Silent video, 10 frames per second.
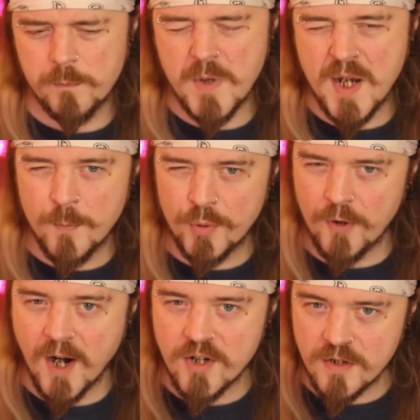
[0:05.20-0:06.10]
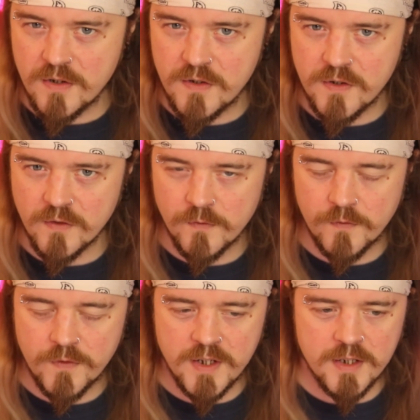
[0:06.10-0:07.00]
impressions of
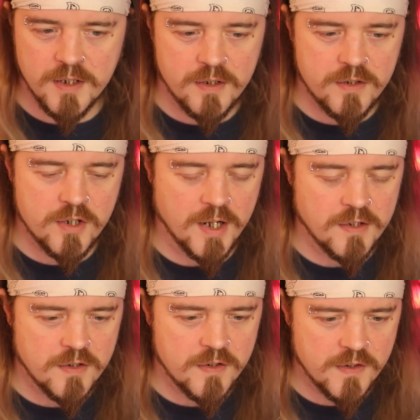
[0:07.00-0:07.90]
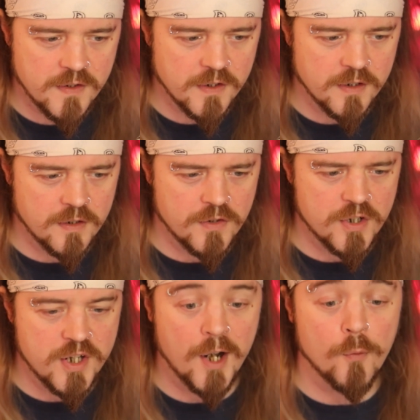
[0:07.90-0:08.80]
the changes and the
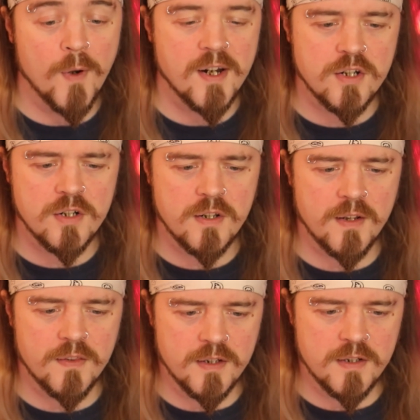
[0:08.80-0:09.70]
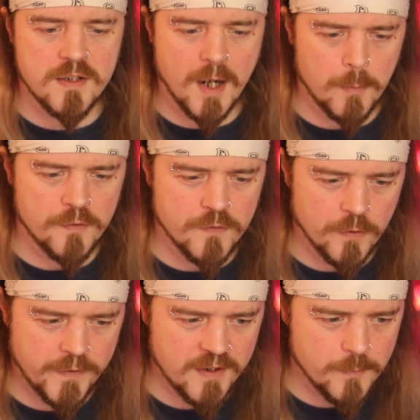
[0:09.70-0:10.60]
direction that the Diablo
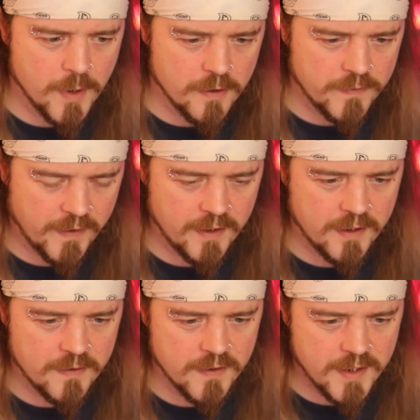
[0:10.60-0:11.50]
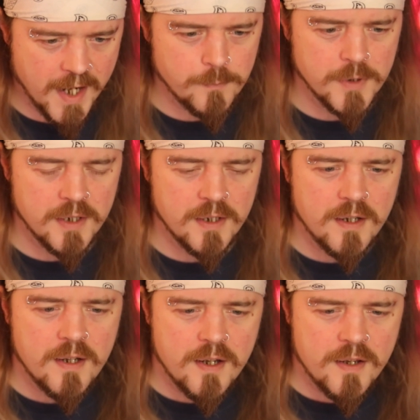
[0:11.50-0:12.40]
4 team are taking the game.
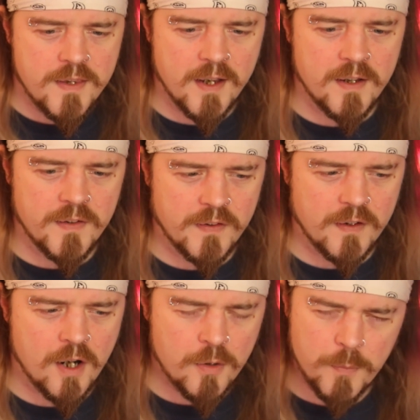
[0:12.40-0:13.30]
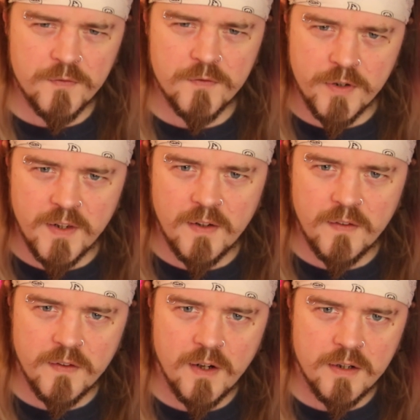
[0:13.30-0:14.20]
There's a couple of good
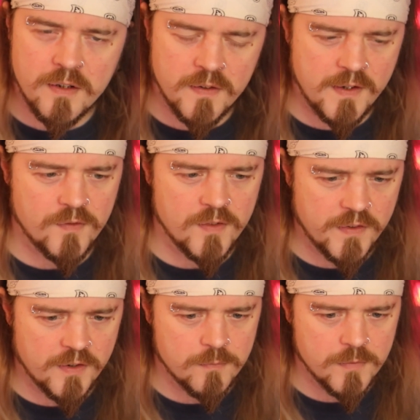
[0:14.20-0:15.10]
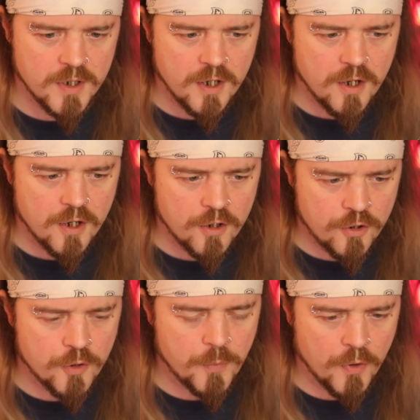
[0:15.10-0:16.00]
things. There's definitely some
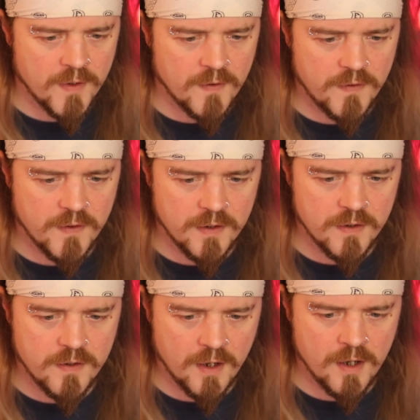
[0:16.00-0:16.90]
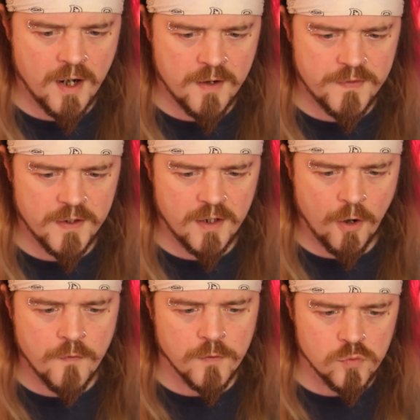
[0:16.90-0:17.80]
good points, and I think
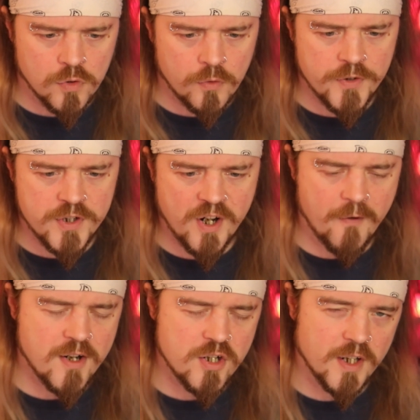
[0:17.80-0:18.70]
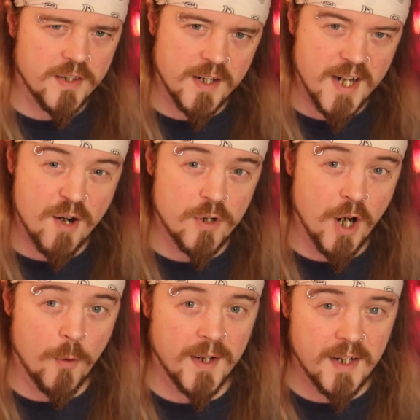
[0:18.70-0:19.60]
overall the direction that they're now
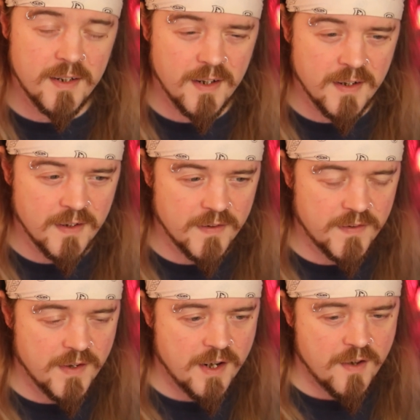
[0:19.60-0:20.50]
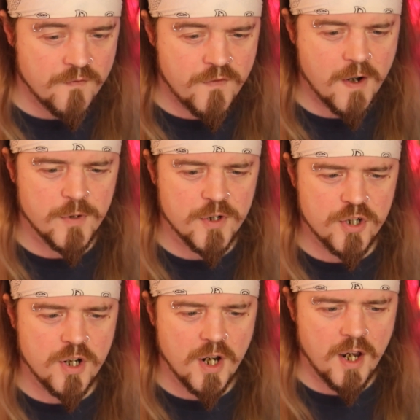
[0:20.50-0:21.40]
going in is very
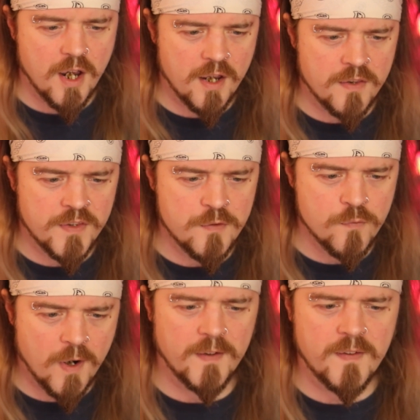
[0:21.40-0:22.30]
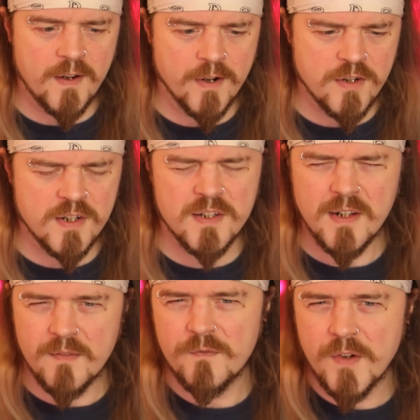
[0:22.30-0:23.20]
much the right direction.
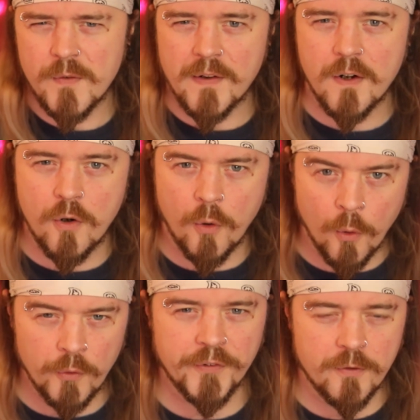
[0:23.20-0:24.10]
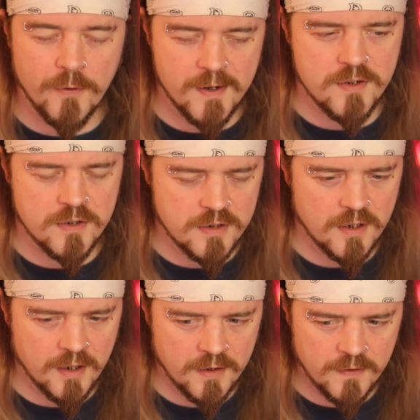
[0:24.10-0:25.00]
It feels like a course correction,
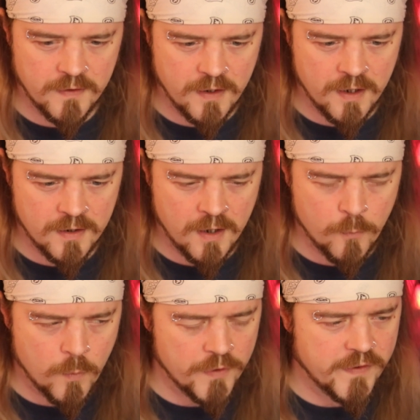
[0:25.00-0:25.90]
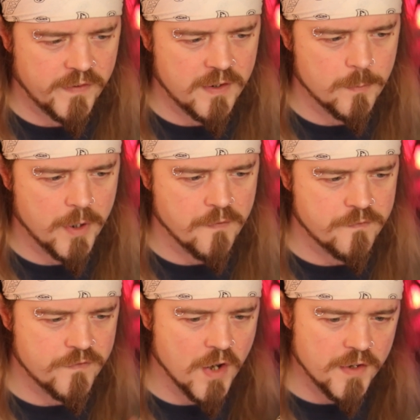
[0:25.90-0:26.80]
and I want to see them go
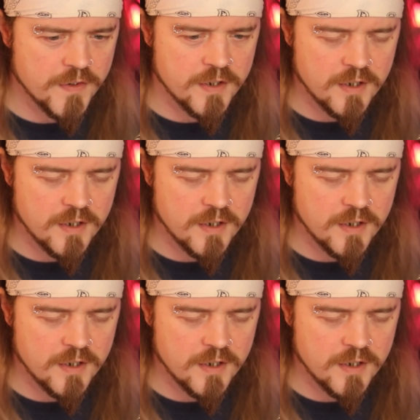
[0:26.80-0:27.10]
further